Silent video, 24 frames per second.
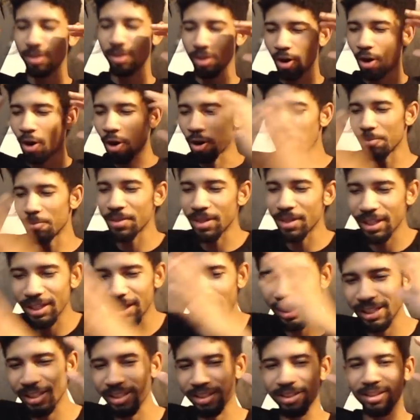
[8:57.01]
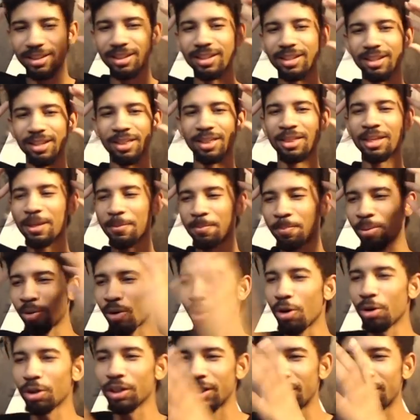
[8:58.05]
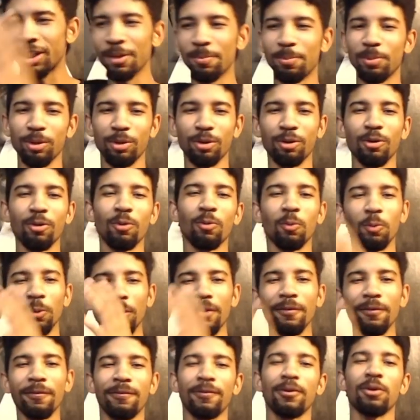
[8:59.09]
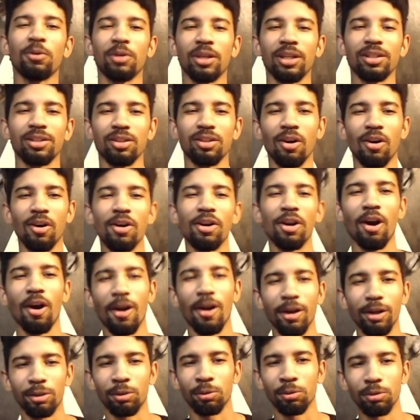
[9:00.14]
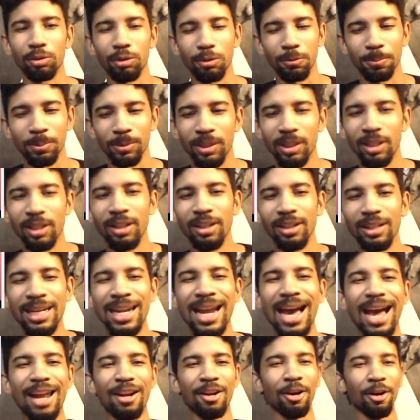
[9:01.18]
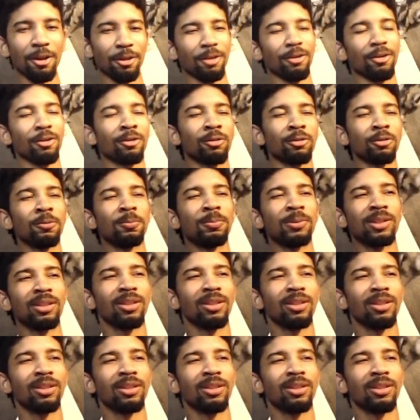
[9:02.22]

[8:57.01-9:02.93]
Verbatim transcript: Army is th the prototypical we focus on our group, not other groups.